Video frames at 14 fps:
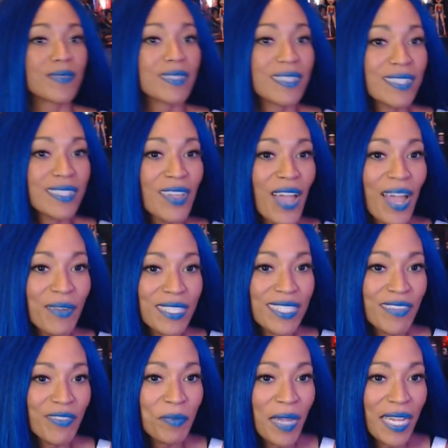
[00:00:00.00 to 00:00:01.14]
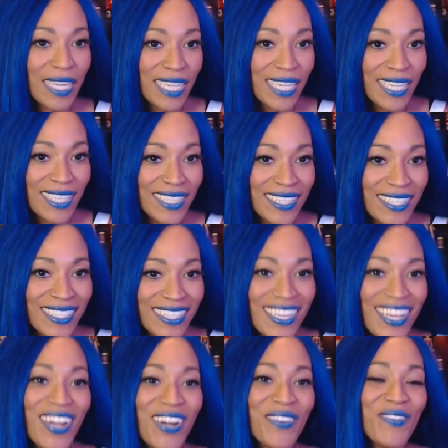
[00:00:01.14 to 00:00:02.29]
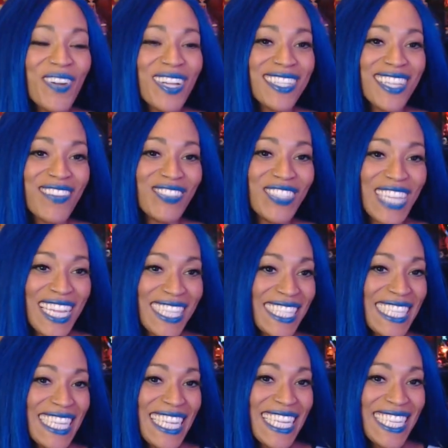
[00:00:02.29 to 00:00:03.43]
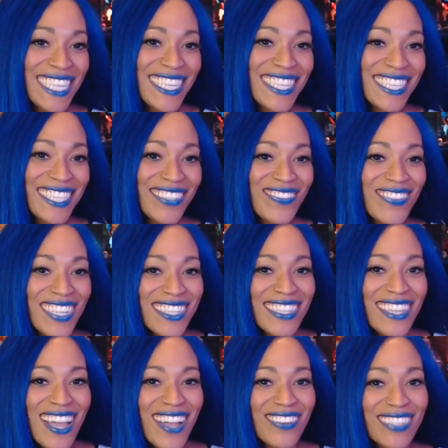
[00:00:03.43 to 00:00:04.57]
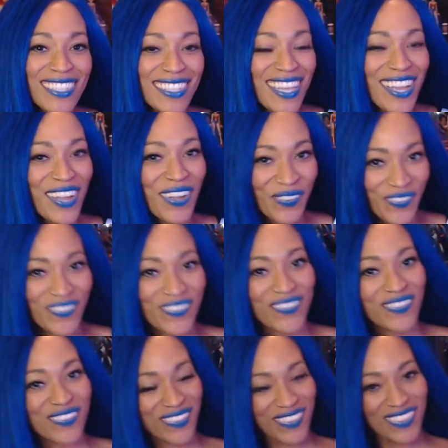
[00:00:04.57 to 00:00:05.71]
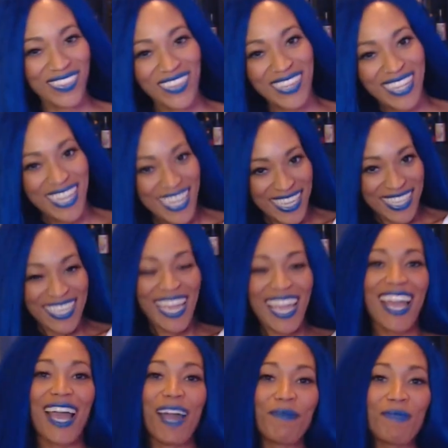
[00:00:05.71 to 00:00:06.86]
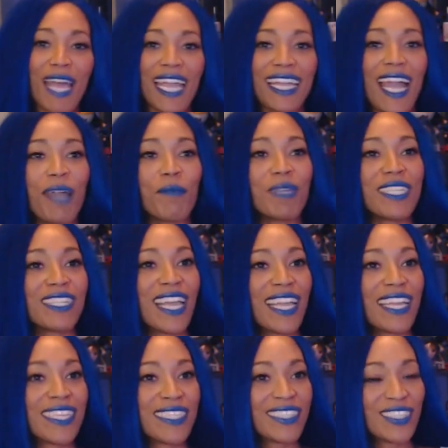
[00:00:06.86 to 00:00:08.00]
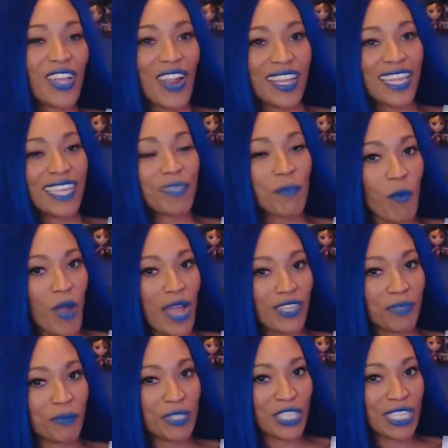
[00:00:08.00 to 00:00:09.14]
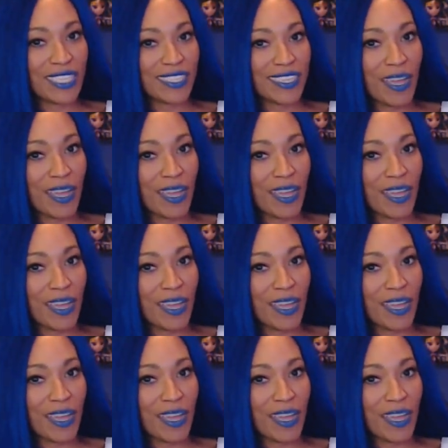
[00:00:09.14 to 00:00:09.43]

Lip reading: So how is everybody? What's up, Justin? What's up? What's up? Yeah, I'm in sorry, that's my washing machine.